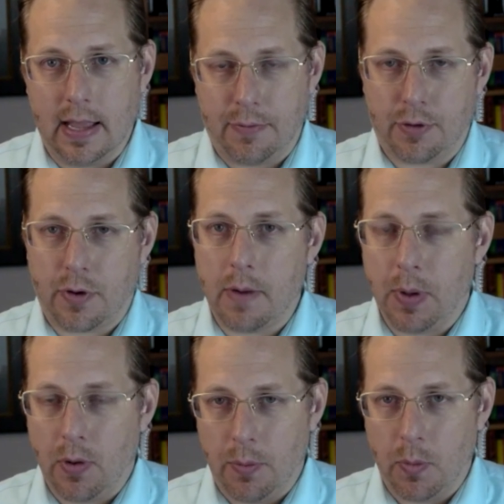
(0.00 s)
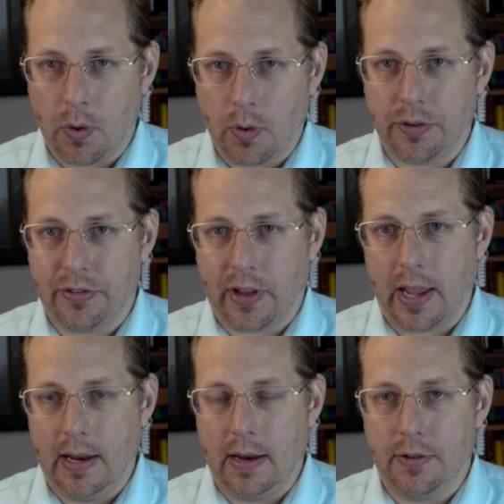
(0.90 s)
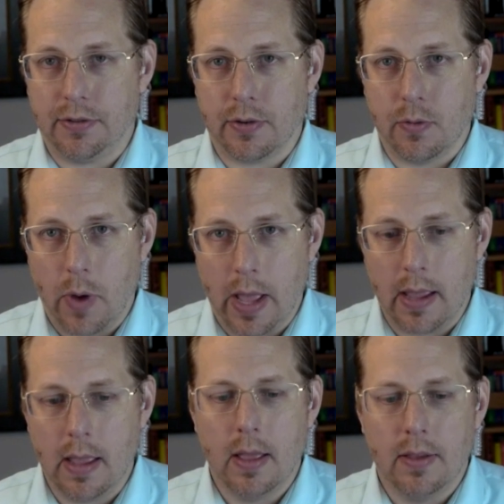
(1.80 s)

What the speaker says: If we're trying to build a moral society in a certain way,